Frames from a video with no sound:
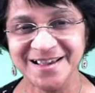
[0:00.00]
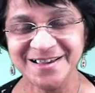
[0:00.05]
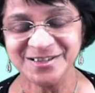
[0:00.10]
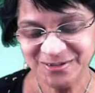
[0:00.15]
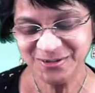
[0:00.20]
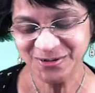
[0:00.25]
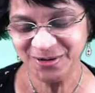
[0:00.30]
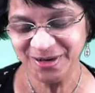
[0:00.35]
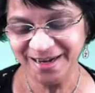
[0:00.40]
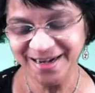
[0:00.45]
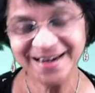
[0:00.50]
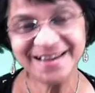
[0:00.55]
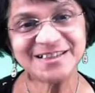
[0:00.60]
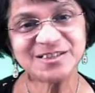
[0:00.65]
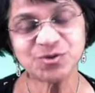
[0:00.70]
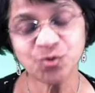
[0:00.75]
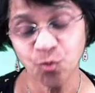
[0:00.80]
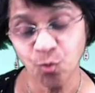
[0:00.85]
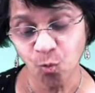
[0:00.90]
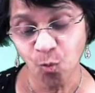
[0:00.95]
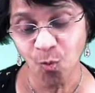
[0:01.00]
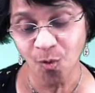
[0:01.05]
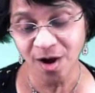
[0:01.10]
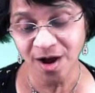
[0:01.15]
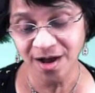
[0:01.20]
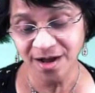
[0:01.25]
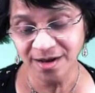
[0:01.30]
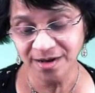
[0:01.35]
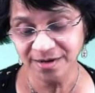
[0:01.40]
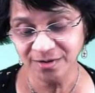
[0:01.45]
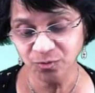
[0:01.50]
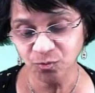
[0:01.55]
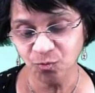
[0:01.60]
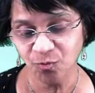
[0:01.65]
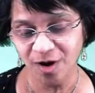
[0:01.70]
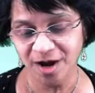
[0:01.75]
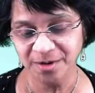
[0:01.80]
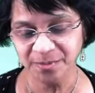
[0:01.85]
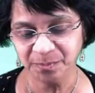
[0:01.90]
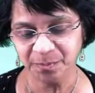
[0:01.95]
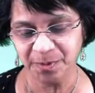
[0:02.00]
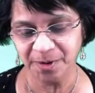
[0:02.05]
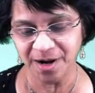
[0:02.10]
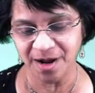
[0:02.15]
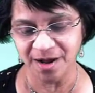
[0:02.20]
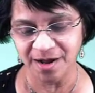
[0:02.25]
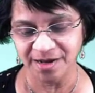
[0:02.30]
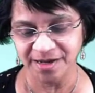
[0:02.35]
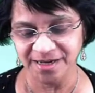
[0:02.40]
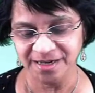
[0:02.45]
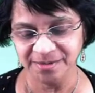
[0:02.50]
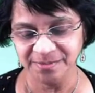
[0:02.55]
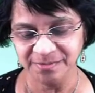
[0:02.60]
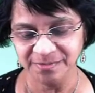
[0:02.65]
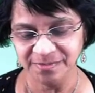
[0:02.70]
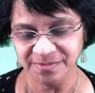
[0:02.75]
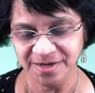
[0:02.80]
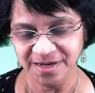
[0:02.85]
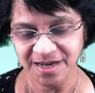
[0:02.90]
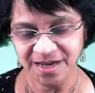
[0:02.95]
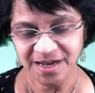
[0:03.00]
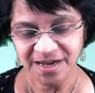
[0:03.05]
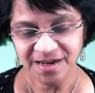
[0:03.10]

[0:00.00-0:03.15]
So it is 1,1'